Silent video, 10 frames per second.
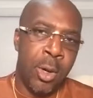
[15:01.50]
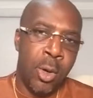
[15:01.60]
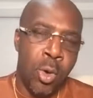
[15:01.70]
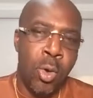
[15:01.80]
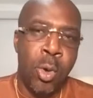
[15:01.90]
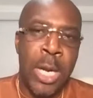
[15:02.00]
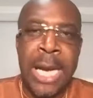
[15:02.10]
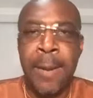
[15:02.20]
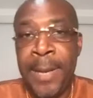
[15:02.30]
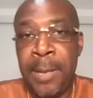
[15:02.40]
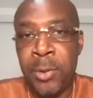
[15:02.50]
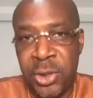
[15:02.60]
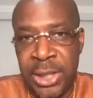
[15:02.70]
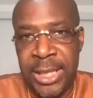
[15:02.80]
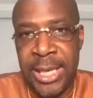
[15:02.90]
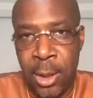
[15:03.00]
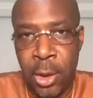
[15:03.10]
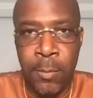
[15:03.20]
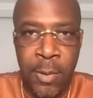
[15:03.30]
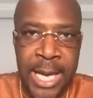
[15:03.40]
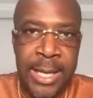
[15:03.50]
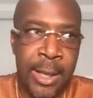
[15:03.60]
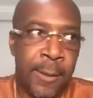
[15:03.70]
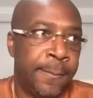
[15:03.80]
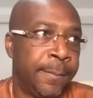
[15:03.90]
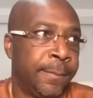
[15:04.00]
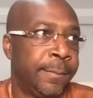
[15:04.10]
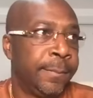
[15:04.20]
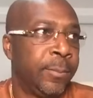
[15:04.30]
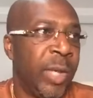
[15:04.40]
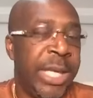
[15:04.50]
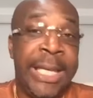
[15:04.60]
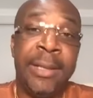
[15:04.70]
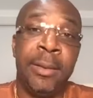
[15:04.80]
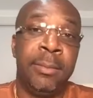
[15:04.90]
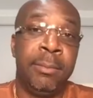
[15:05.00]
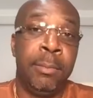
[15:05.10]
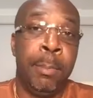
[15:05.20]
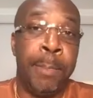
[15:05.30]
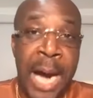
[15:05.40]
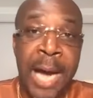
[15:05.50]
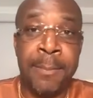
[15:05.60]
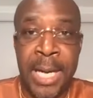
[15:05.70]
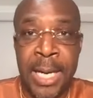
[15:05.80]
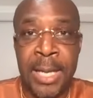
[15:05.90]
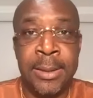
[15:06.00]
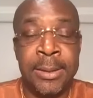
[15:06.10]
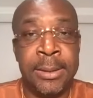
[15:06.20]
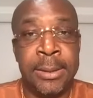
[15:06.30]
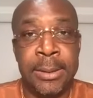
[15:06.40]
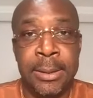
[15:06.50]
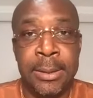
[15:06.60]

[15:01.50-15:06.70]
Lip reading: a whole lot of people sitting at home right now eating bonbons,